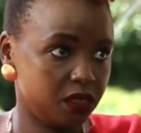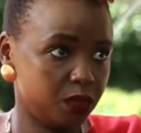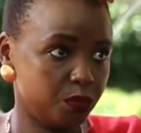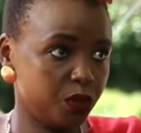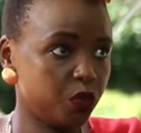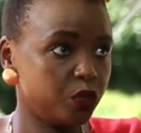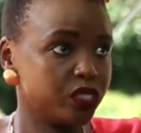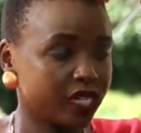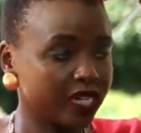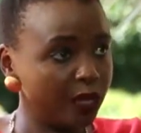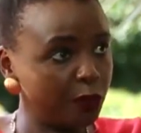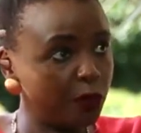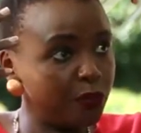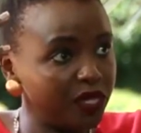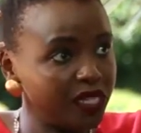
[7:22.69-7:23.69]
Because
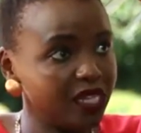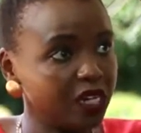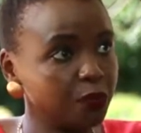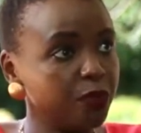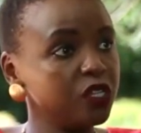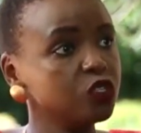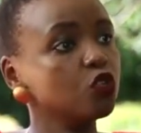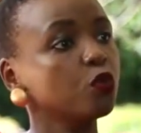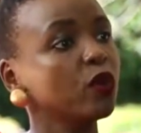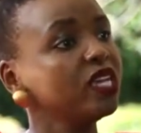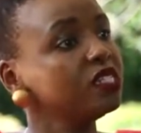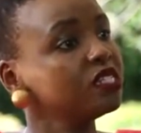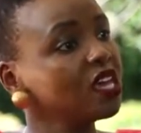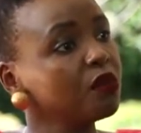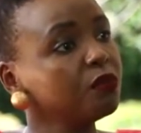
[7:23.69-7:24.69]
Clément built that based on where
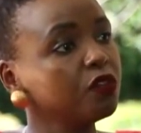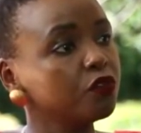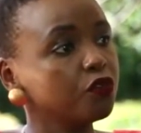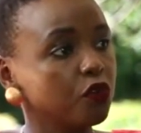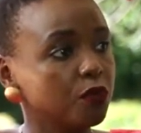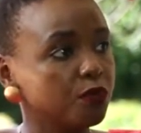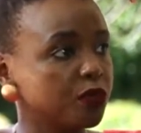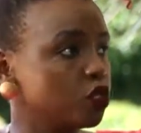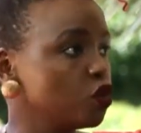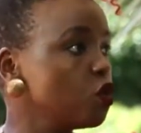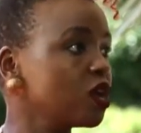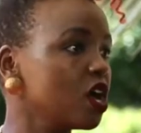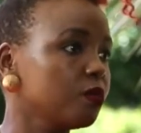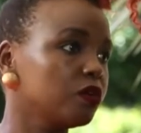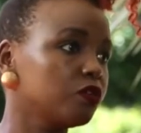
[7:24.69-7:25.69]
he's coming from. Mm-hmm. But you're
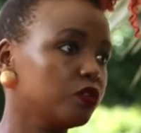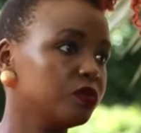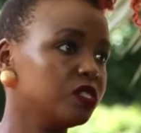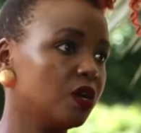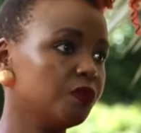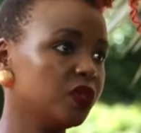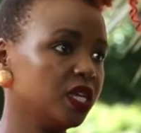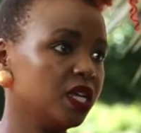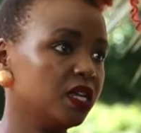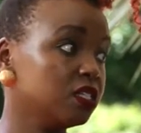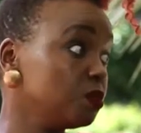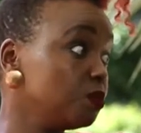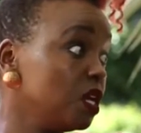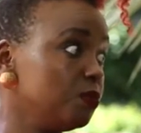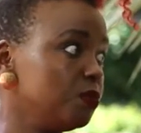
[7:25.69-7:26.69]
coming from something
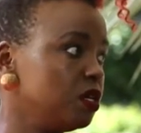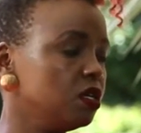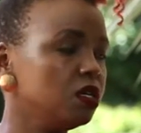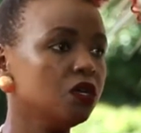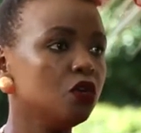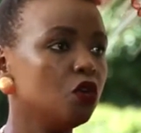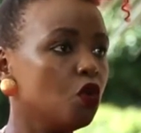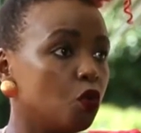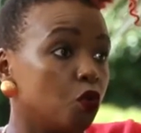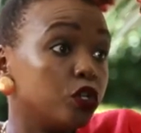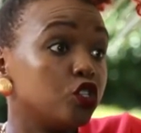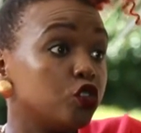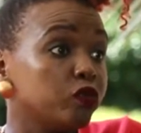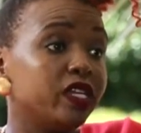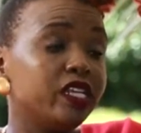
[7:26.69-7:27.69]
else. Maybe what
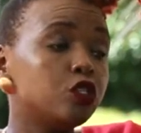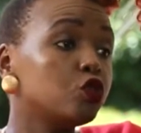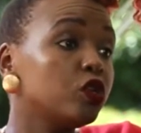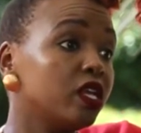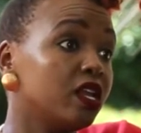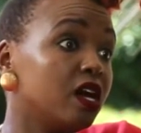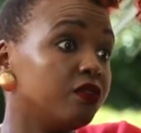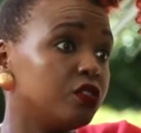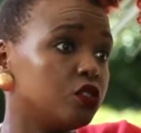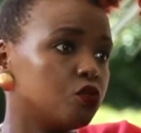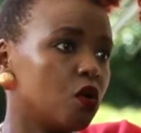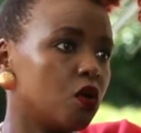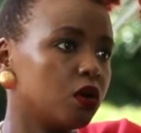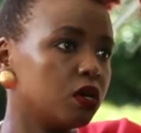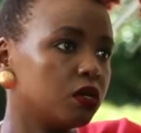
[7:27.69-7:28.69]
you really truly love is rock.